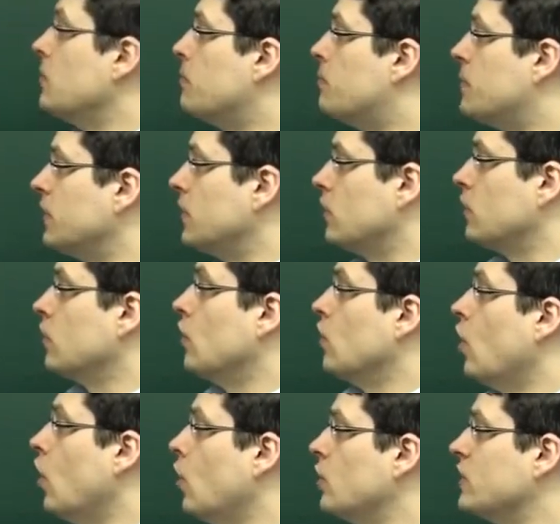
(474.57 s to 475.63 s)
Bill,
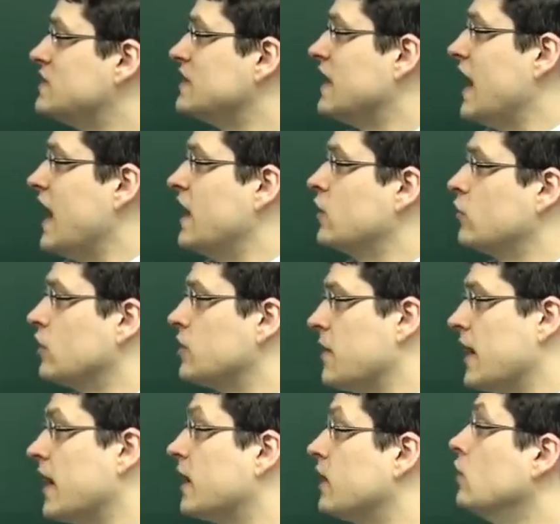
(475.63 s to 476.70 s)
always an angry
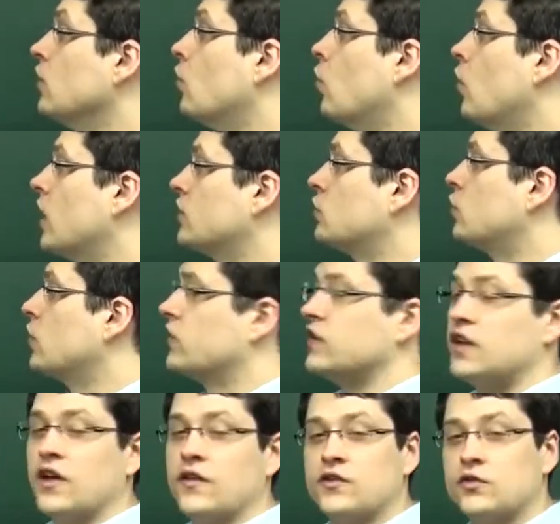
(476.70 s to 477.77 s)
man, walked quickly
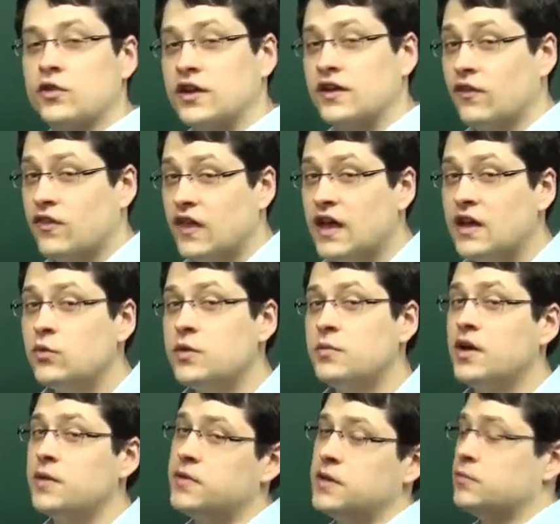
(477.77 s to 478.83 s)
down the street, then we
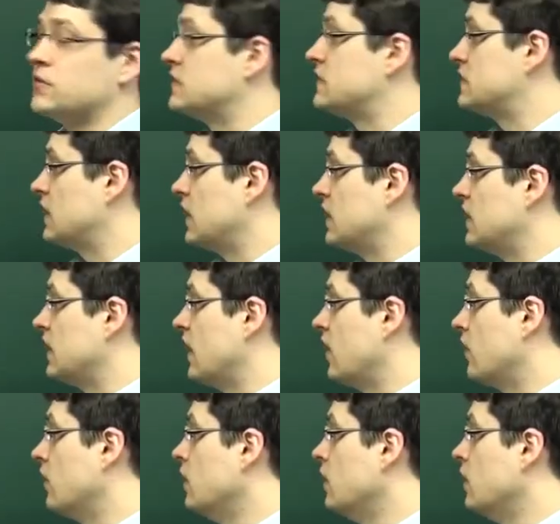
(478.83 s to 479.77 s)
might be able to say yell.